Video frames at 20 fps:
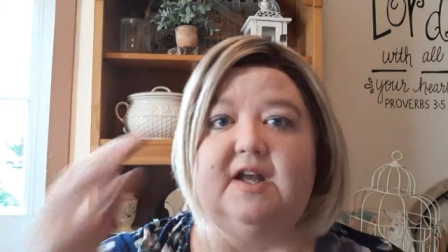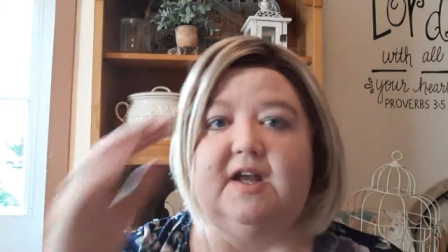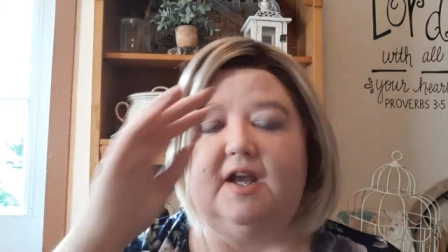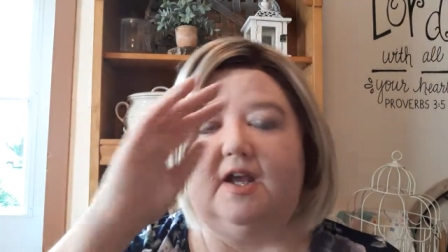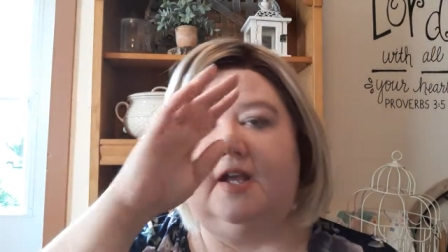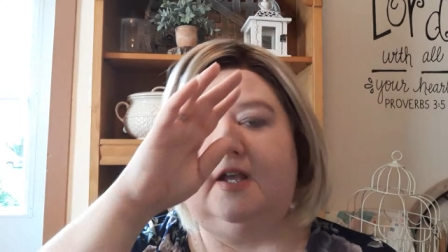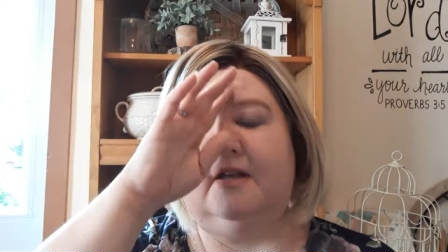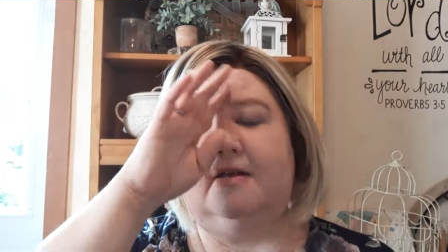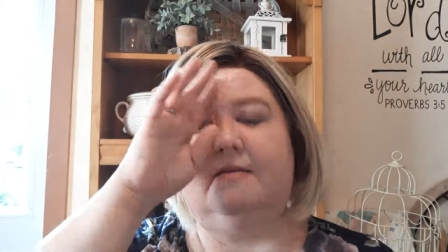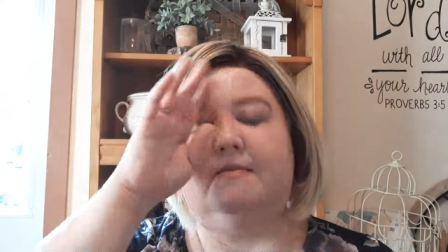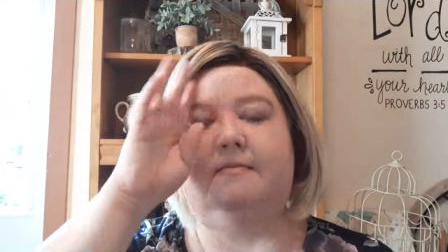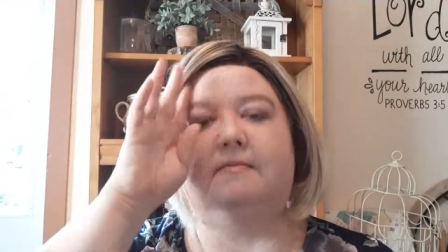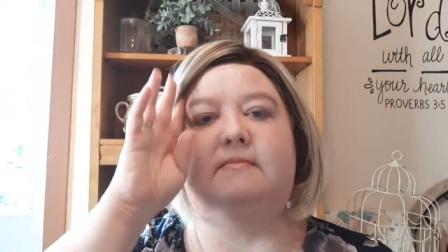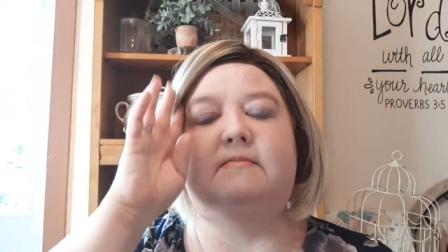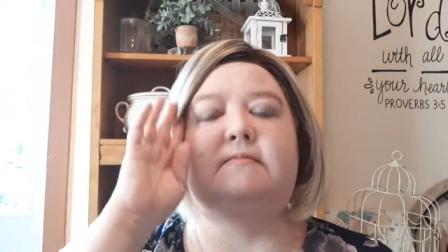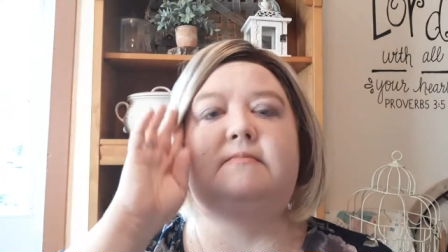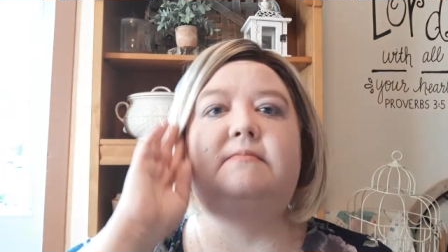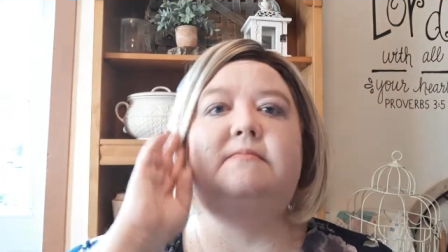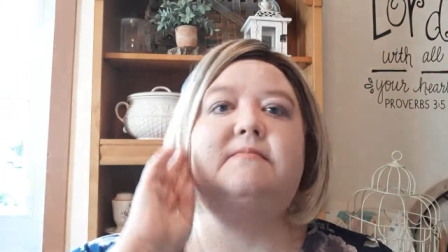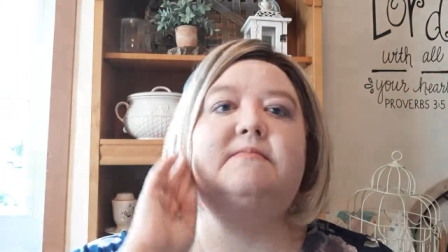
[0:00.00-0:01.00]

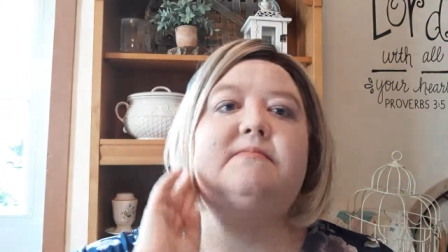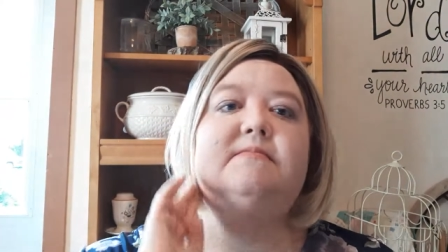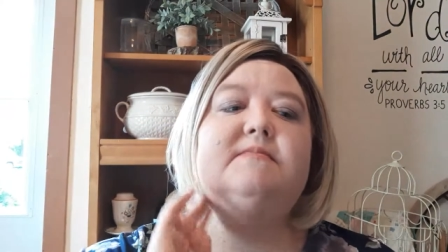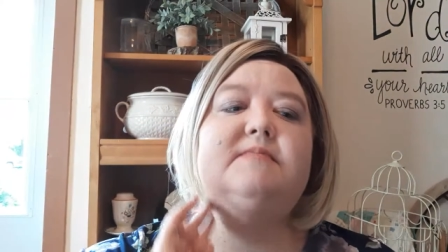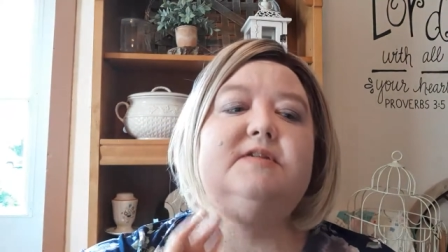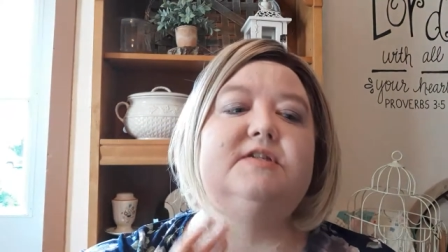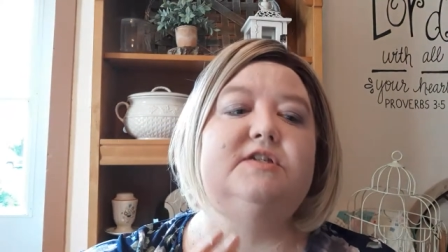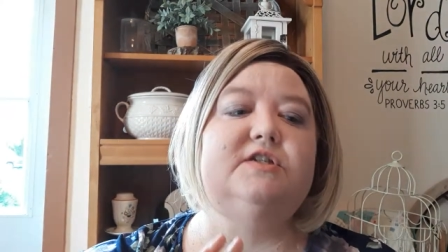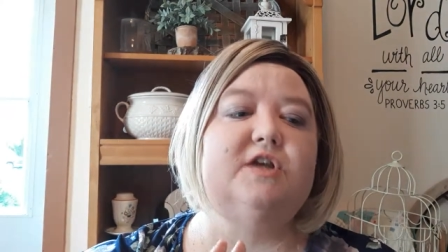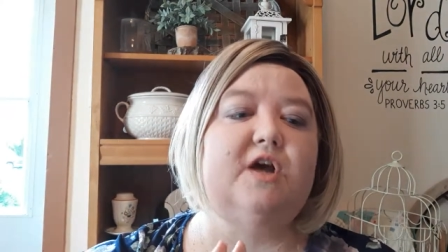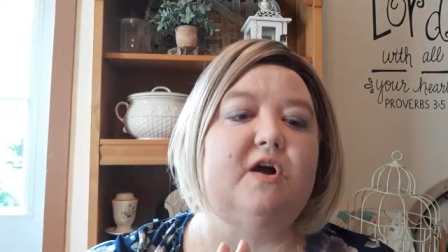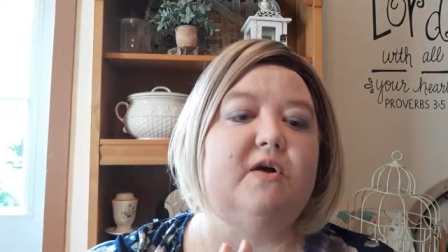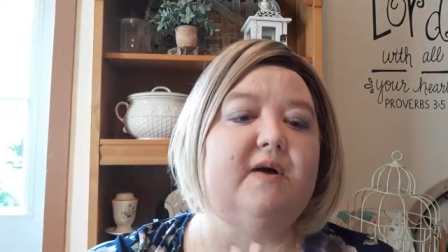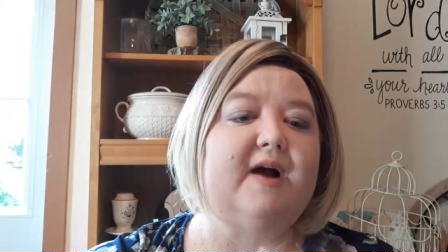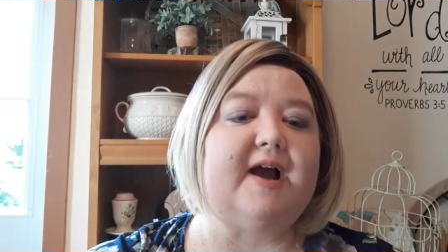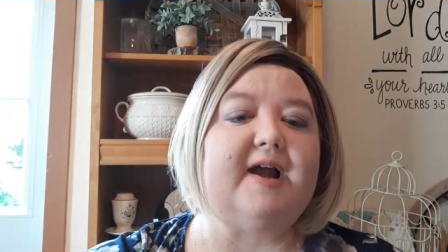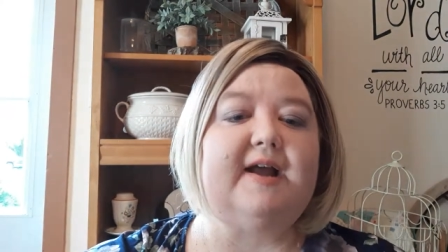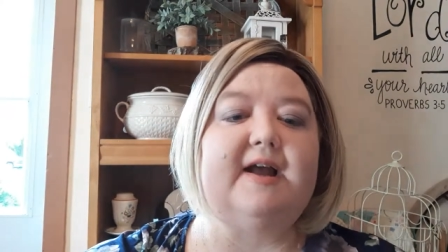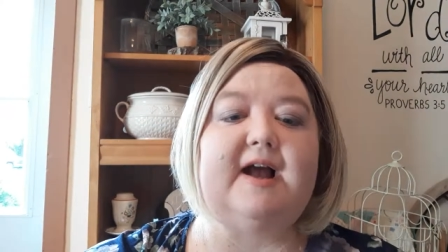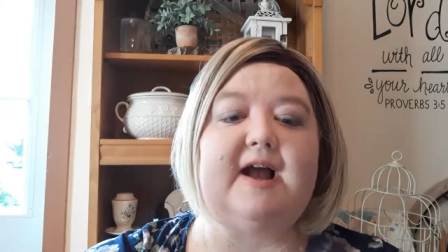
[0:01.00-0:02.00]
Um, so I,